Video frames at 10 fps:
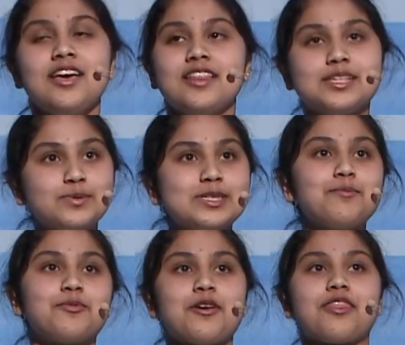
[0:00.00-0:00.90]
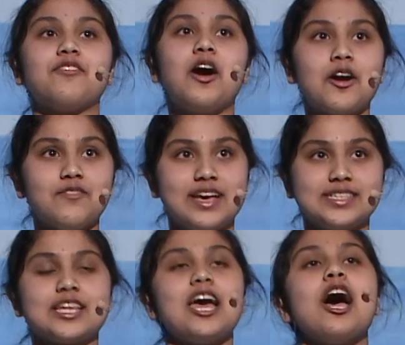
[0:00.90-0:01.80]
This was the birth of
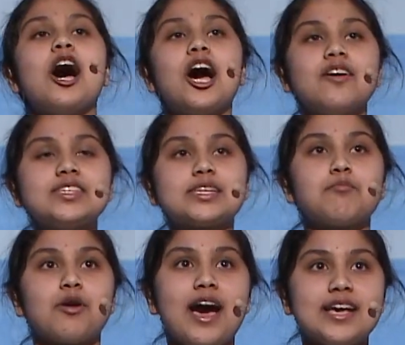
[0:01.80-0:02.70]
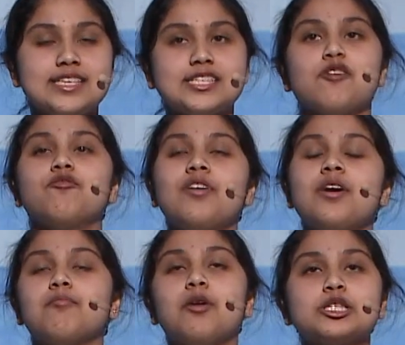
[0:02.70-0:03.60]
Harvest. Harvest comprises of
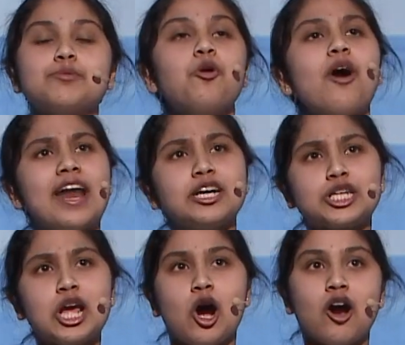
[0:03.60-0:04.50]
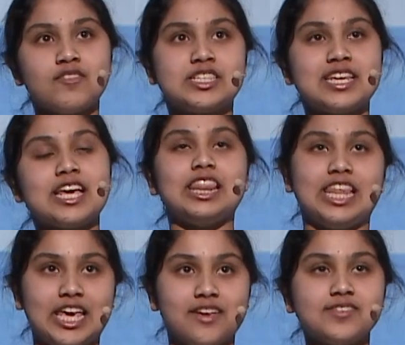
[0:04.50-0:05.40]
multiple energy harvesting
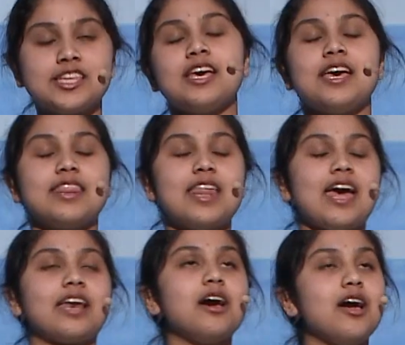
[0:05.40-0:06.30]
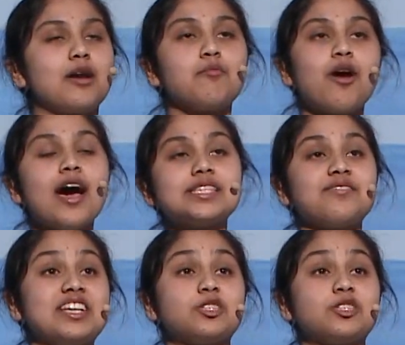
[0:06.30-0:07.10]
leaves that comprise of a